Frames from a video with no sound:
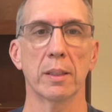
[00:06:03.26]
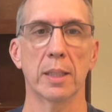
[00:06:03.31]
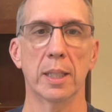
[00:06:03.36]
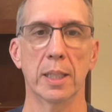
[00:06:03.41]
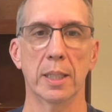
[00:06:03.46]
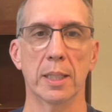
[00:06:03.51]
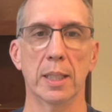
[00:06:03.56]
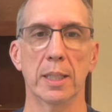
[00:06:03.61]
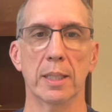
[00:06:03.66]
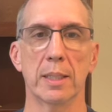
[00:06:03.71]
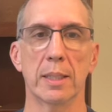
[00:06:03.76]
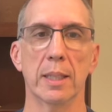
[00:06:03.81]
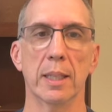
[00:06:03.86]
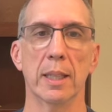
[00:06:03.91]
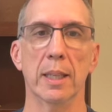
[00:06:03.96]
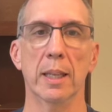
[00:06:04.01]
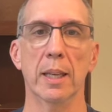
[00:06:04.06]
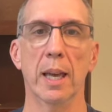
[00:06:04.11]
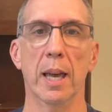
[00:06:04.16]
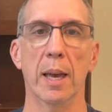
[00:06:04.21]

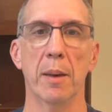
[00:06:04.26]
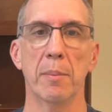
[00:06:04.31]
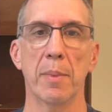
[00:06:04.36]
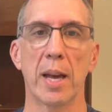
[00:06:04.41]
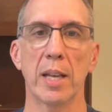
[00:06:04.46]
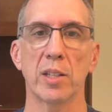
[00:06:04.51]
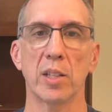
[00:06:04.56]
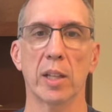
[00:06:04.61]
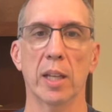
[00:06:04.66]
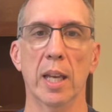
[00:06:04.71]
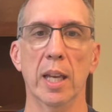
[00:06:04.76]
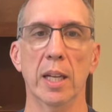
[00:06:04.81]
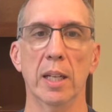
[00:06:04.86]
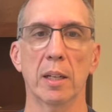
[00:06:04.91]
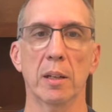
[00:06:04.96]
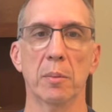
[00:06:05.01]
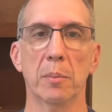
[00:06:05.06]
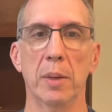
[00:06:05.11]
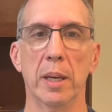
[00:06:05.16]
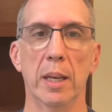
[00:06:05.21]
TTC and Magic
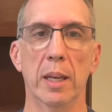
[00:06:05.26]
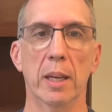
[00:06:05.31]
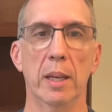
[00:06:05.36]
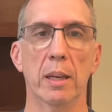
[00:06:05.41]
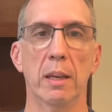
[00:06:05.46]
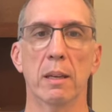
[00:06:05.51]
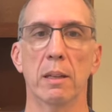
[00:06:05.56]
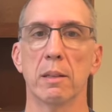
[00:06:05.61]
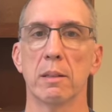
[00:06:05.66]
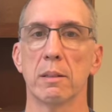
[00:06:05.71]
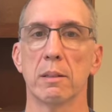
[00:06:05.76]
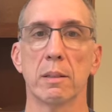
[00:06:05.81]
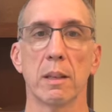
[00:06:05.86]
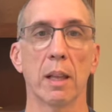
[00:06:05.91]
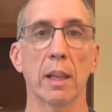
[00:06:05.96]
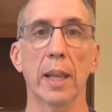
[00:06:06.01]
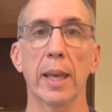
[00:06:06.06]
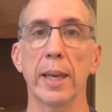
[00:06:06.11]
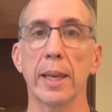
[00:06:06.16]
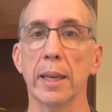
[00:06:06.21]
Kingdom is a
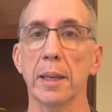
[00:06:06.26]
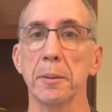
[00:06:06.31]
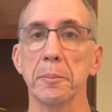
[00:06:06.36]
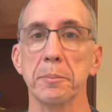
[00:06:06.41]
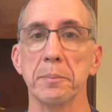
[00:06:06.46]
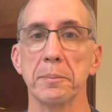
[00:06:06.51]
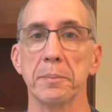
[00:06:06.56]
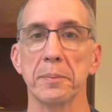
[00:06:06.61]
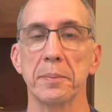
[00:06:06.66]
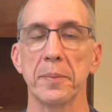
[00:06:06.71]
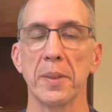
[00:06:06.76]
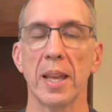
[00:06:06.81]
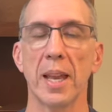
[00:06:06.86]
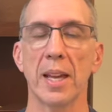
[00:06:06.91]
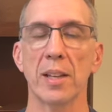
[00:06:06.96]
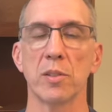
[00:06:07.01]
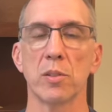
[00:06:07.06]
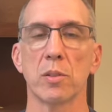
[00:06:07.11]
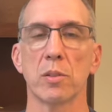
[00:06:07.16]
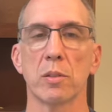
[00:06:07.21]
lake.
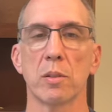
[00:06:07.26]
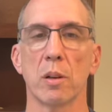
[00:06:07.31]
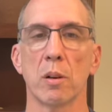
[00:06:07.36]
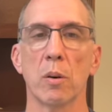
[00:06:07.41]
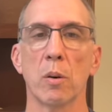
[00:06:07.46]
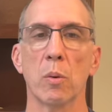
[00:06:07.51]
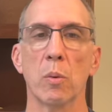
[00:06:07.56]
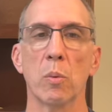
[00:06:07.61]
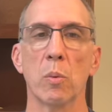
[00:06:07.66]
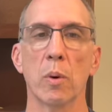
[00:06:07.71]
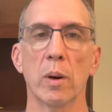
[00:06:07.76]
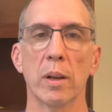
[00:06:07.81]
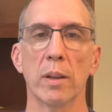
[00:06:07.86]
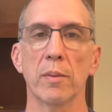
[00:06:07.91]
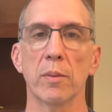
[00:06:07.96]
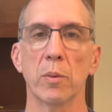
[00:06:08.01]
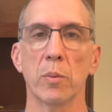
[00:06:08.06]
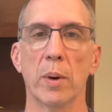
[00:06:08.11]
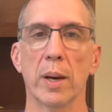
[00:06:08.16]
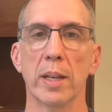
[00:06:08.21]
And so one
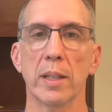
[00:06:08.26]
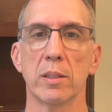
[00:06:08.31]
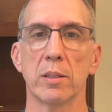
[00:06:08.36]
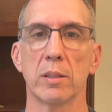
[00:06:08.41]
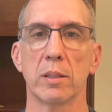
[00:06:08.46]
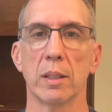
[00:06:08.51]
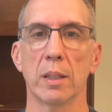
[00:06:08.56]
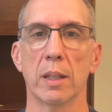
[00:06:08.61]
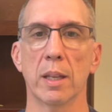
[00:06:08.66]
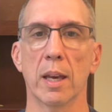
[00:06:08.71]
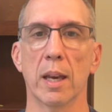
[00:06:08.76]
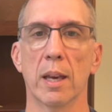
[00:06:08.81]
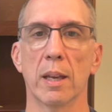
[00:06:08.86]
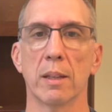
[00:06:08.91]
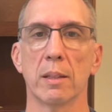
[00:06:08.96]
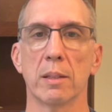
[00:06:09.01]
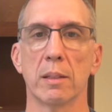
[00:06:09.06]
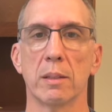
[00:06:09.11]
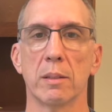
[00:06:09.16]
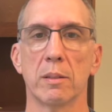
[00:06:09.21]
of the ways to
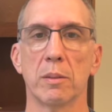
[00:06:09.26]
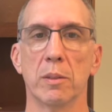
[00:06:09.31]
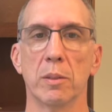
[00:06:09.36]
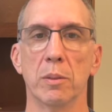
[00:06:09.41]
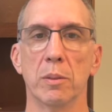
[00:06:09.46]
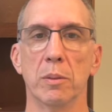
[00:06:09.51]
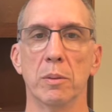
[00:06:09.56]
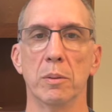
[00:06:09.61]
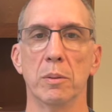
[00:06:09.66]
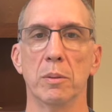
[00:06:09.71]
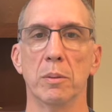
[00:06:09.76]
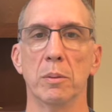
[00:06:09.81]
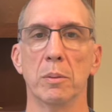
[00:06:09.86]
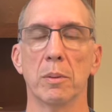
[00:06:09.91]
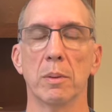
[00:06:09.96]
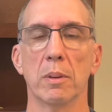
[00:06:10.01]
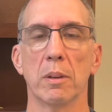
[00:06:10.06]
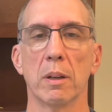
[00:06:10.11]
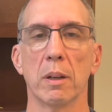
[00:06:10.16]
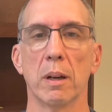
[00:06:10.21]
get to
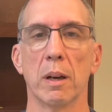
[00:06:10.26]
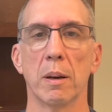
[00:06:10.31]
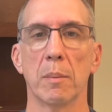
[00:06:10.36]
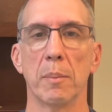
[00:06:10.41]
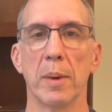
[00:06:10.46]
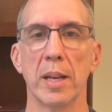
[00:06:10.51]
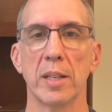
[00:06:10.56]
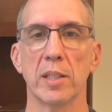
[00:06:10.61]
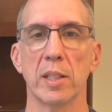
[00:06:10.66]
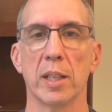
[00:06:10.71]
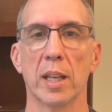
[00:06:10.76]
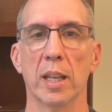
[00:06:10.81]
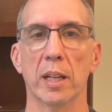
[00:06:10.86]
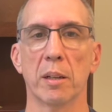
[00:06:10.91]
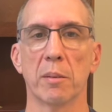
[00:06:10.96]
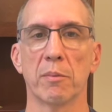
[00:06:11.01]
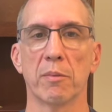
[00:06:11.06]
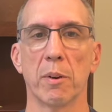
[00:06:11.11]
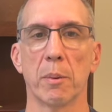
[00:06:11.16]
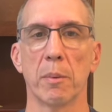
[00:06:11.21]
Magic
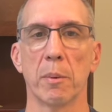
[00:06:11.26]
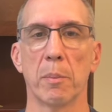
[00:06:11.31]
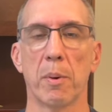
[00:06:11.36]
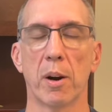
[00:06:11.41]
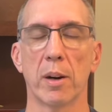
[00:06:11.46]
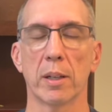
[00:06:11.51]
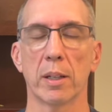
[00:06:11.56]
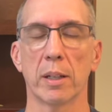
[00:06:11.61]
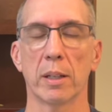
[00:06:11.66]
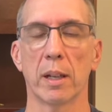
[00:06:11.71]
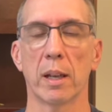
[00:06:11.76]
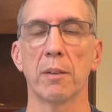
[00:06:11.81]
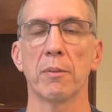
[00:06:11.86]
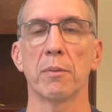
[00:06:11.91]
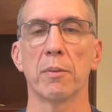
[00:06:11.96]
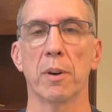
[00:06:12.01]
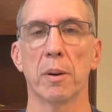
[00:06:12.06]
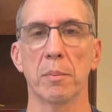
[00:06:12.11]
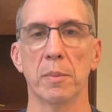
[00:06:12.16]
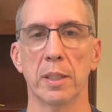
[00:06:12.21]
Kingdom from the parking lot
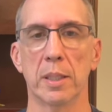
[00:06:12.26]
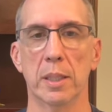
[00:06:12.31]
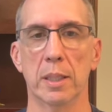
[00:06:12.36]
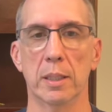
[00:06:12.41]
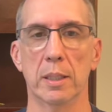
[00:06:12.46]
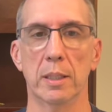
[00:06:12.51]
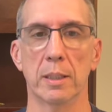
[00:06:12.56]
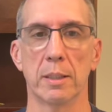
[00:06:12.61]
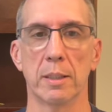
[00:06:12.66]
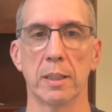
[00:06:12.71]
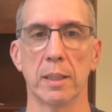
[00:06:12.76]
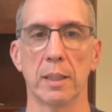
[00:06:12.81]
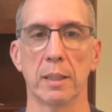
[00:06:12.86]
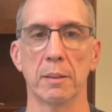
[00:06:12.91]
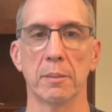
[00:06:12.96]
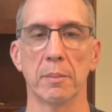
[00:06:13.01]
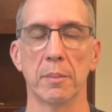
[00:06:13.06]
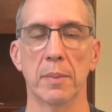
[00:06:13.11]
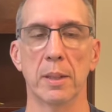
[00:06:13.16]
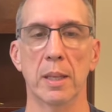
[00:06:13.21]
from the TTC
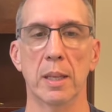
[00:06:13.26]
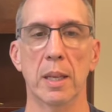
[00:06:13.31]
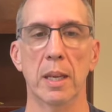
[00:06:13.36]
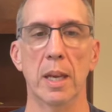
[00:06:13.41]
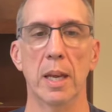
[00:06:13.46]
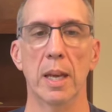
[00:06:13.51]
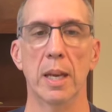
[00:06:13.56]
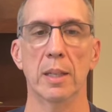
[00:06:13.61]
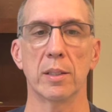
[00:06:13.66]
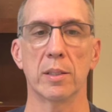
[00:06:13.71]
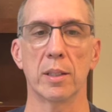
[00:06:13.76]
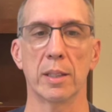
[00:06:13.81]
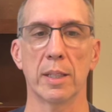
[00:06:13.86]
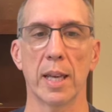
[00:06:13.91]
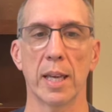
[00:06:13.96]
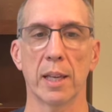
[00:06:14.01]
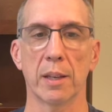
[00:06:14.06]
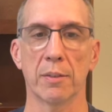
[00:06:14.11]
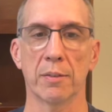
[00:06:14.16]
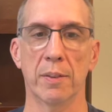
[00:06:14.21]
is to
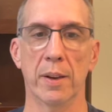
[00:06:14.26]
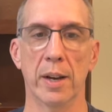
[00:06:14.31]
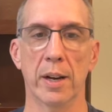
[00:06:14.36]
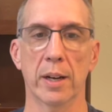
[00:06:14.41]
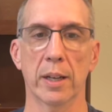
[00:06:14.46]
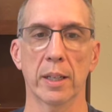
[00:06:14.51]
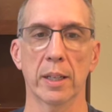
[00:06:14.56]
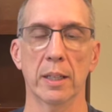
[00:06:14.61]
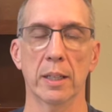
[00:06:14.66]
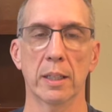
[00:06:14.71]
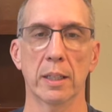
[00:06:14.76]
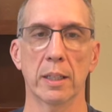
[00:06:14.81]
take a ferry.